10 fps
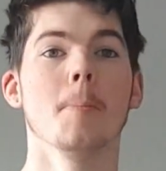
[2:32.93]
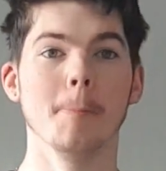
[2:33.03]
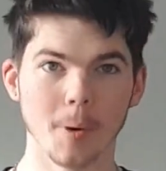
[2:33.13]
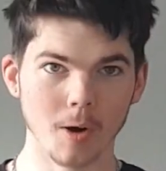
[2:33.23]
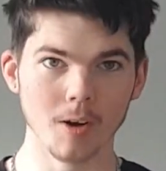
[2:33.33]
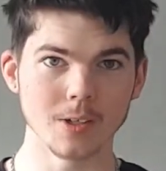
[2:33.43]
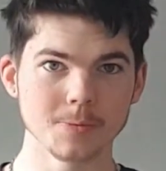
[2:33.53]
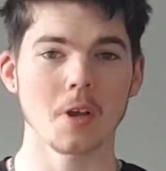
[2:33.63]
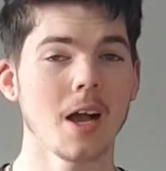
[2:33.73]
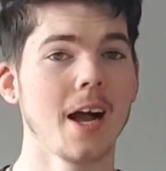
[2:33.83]
But
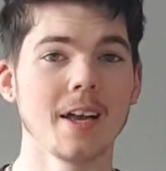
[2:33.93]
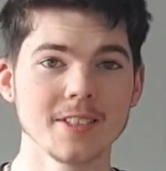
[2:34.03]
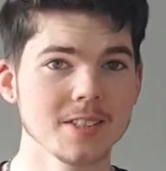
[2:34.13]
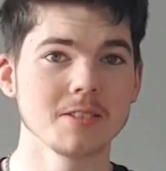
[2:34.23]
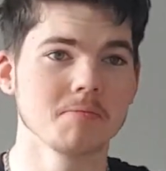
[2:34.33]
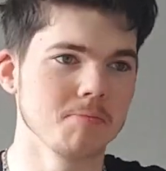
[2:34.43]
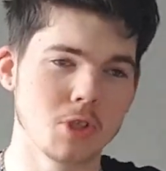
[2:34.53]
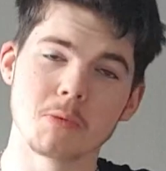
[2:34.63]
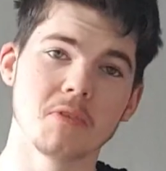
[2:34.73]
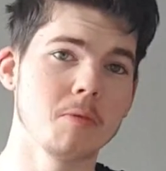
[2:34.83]
as
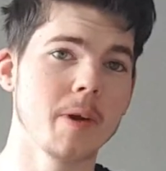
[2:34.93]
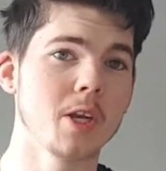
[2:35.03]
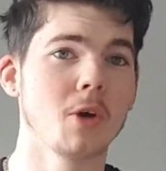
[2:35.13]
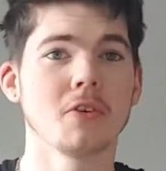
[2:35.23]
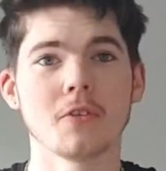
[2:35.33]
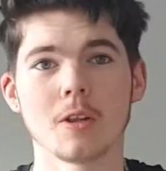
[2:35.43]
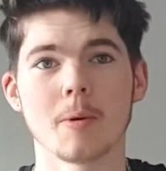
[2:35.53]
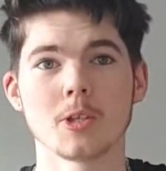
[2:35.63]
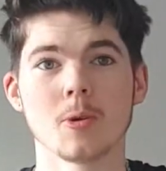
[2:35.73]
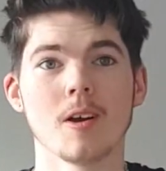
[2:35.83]
some of you may know if you follow my
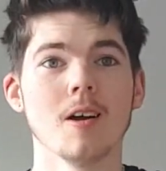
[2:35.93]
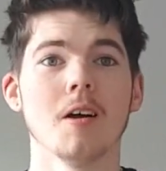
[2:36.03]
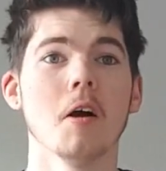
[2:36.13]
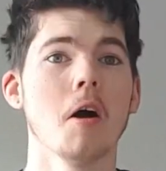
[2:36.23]
Twitter,